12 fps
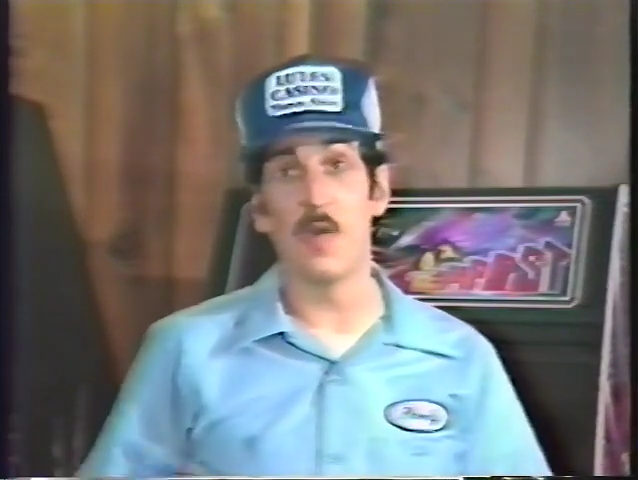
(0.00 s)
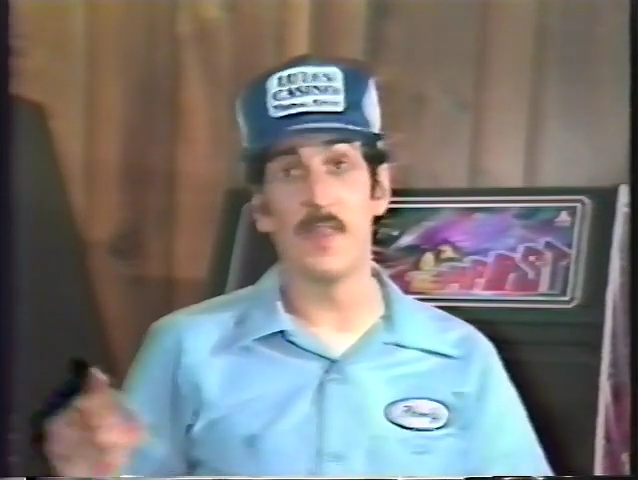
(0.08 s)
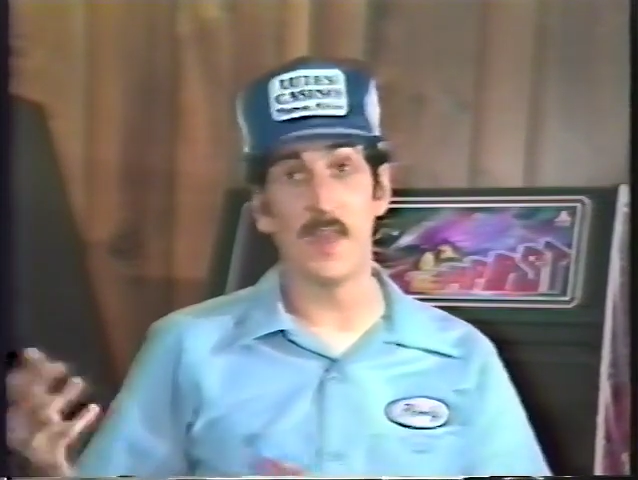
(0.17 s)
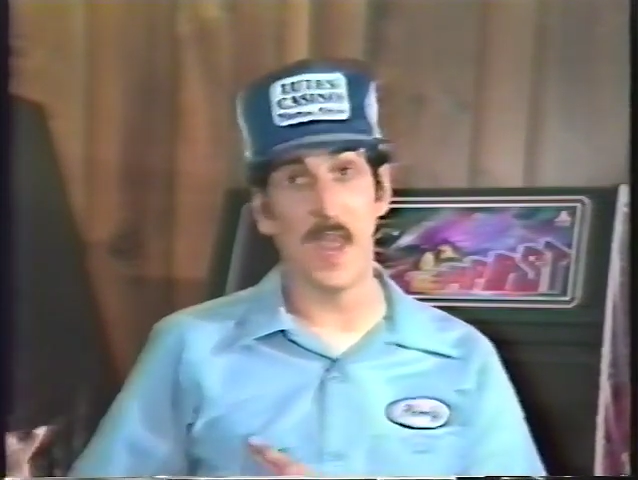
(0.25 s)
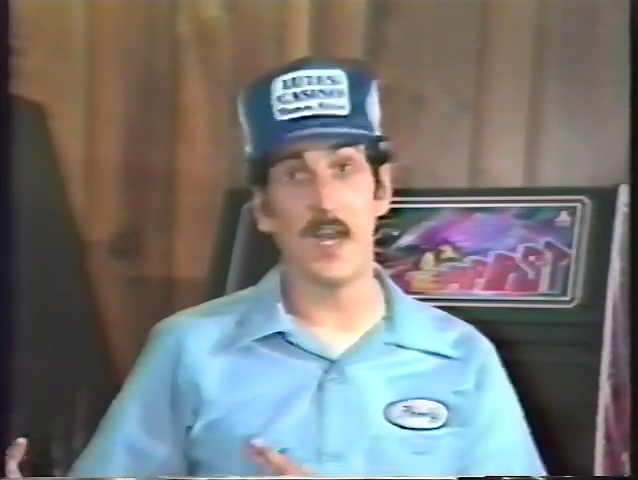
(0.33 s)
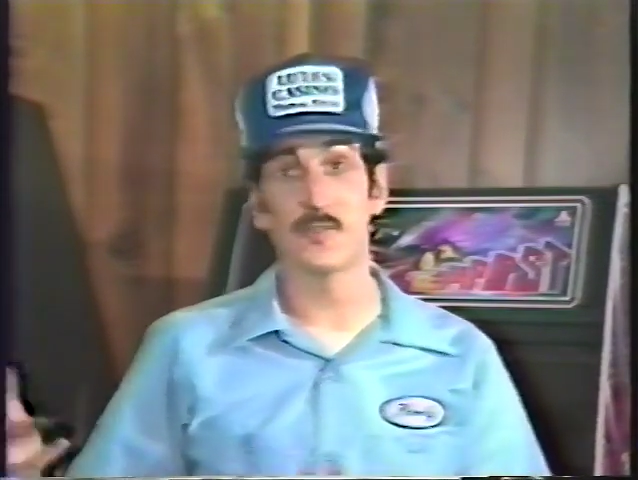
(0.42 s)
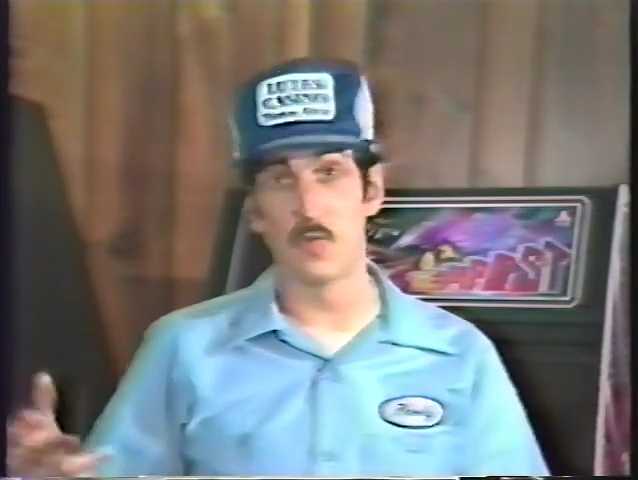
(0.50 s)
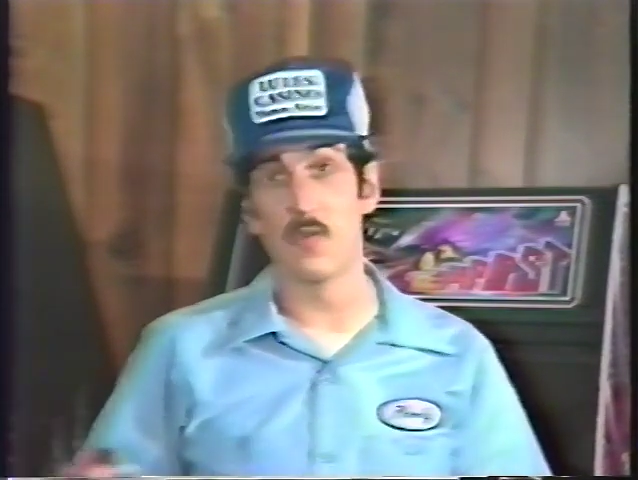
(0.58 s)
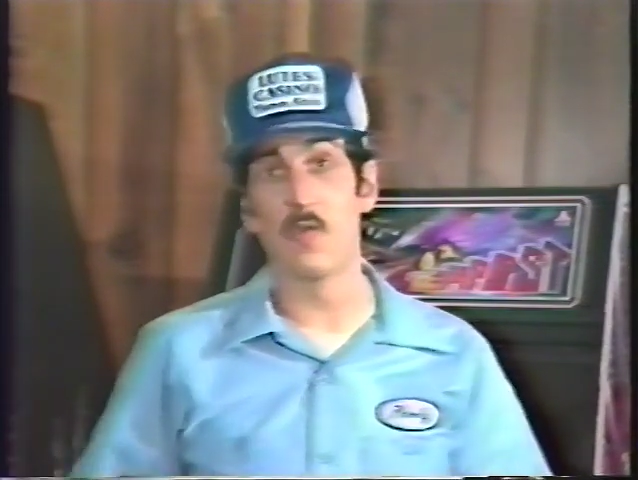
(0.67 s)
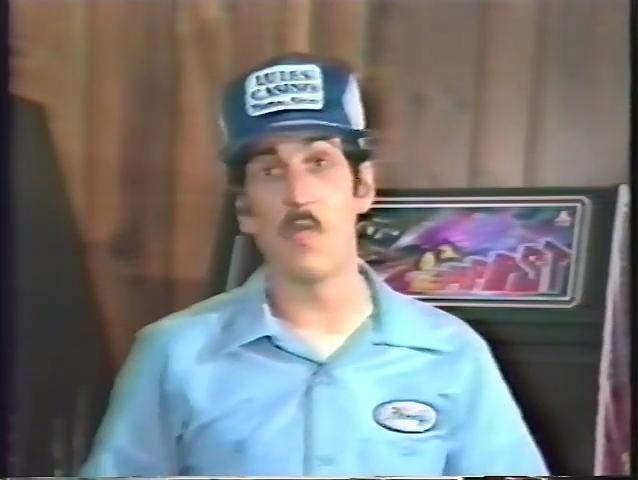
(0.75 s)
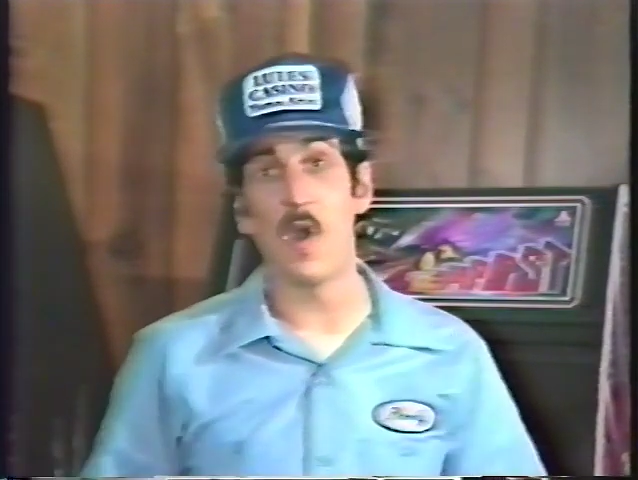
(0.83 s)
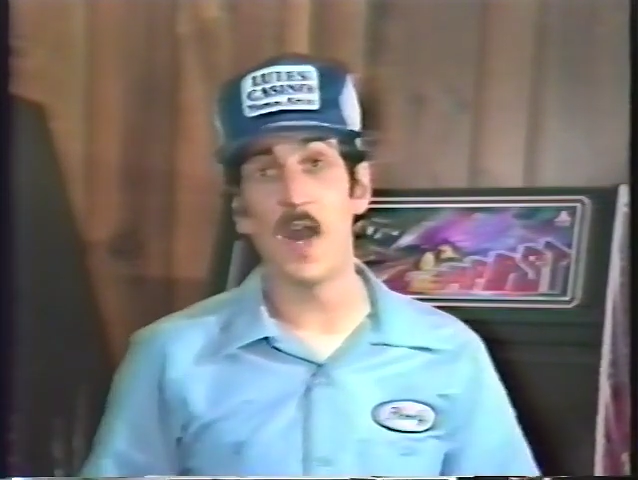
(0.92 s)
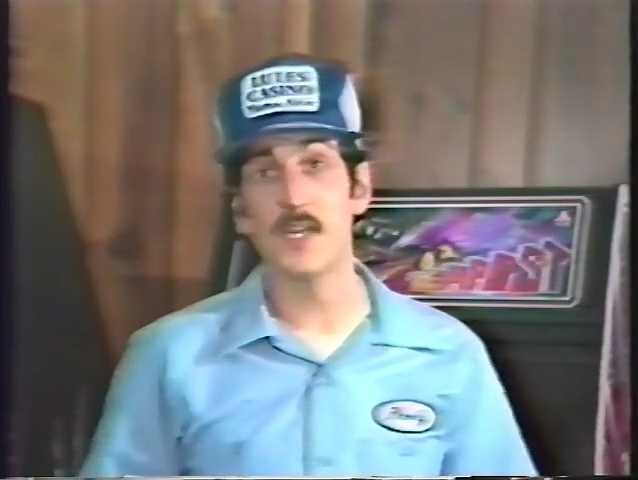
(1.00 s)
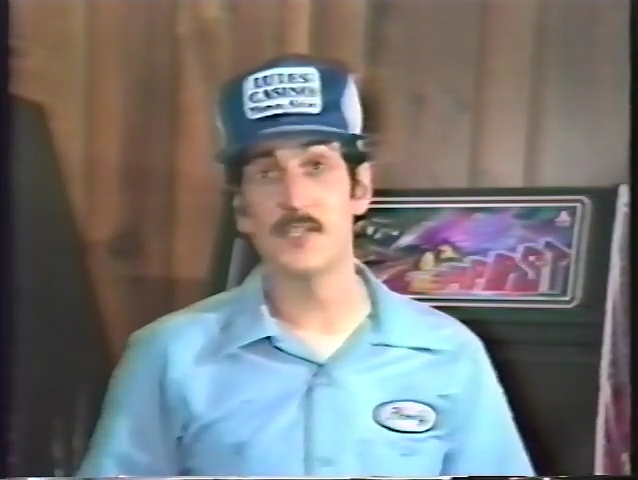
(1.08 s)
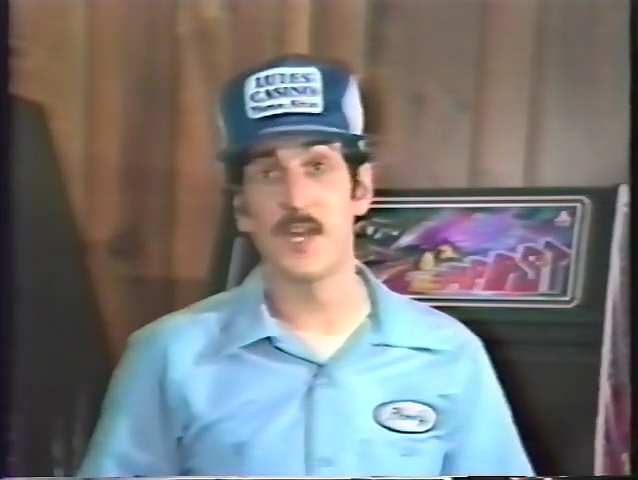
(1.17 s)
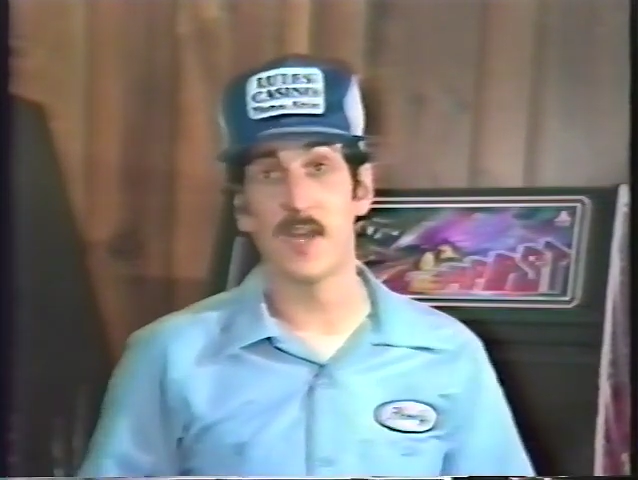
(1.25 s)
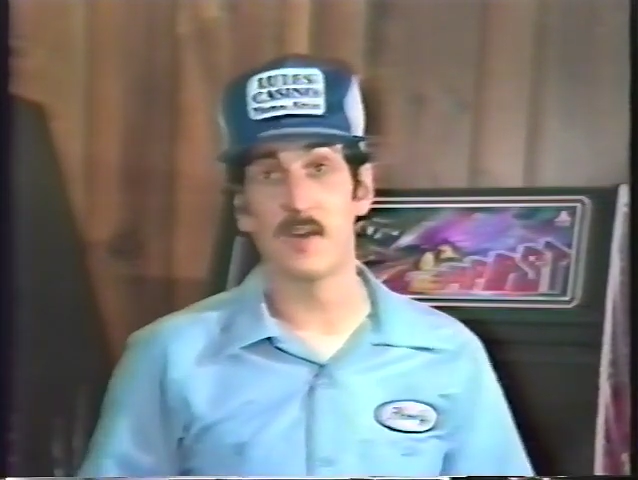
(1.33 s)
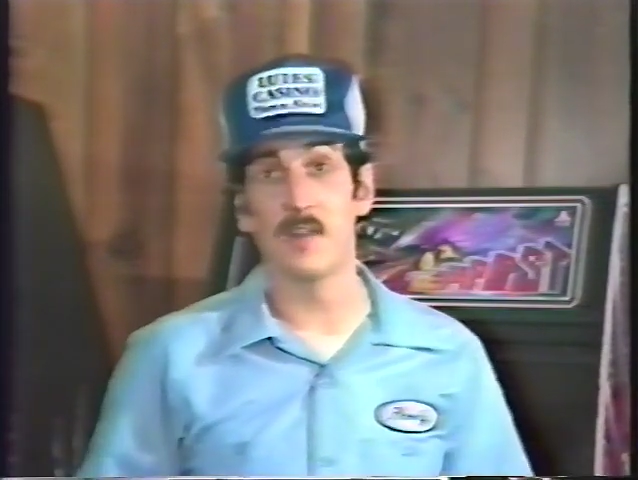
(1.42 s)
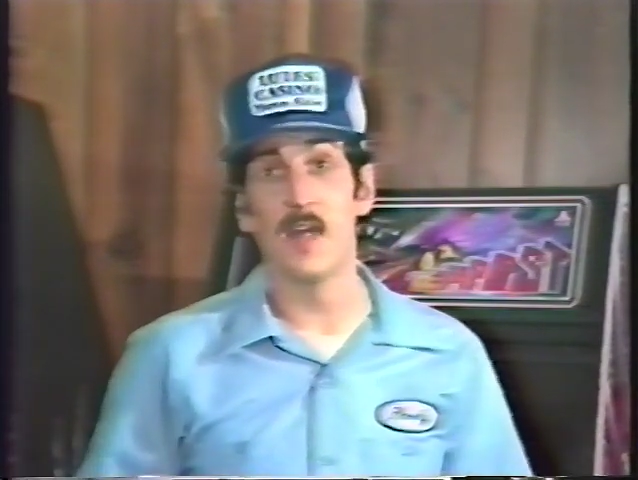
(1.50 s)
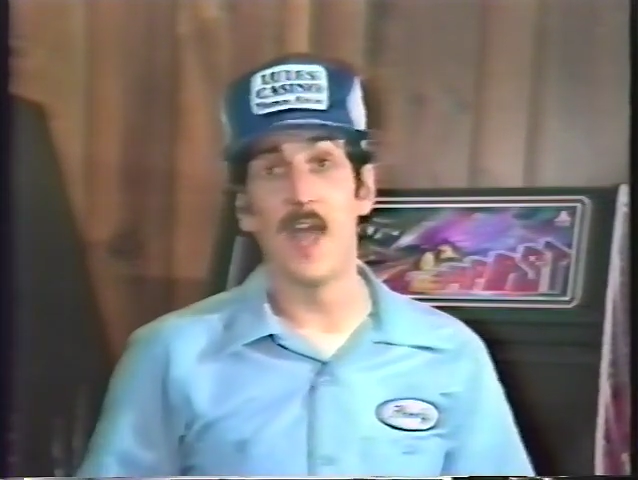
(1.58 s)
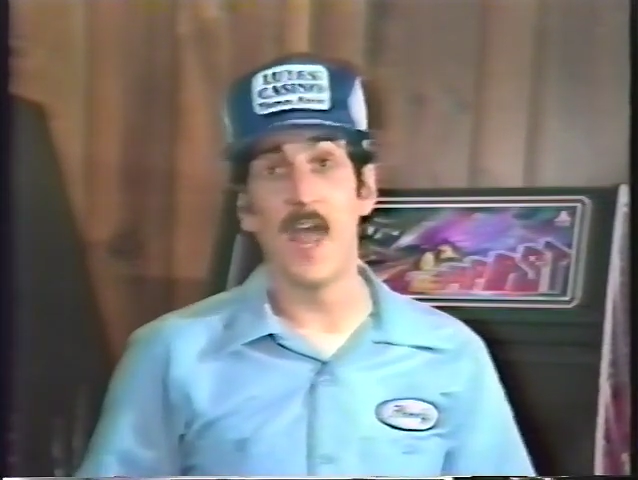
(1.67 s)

the X or the Y channel